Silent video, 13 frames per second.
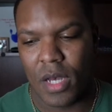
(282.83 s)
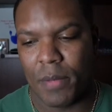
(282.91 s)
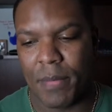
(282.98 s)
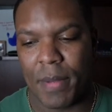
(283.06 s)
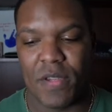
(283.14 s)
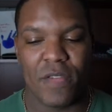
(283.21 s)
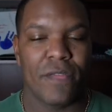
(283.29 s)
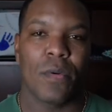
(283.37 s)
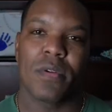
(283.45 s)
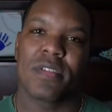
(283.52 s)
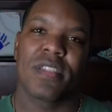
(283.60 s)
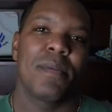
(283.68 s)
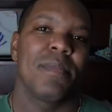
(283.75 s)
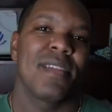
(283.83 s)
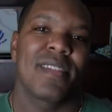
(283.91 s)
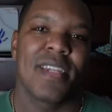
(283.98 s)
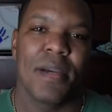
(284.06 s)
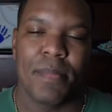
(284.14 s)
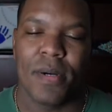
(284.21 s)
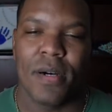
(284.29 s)
Maybe you force them to
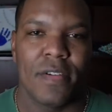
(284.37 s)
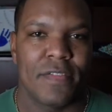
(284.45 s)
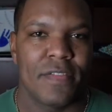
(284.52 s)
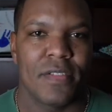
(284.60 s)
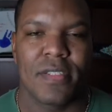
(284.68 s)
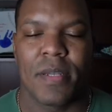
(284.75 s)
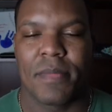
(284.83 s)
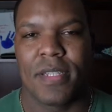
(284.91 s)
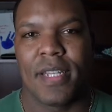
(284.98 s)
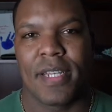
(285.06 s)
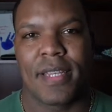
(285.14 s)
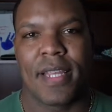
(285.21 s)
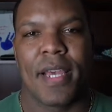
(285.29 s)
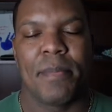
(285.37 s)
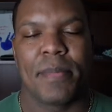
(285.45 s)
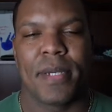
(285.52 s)
step off or something like that.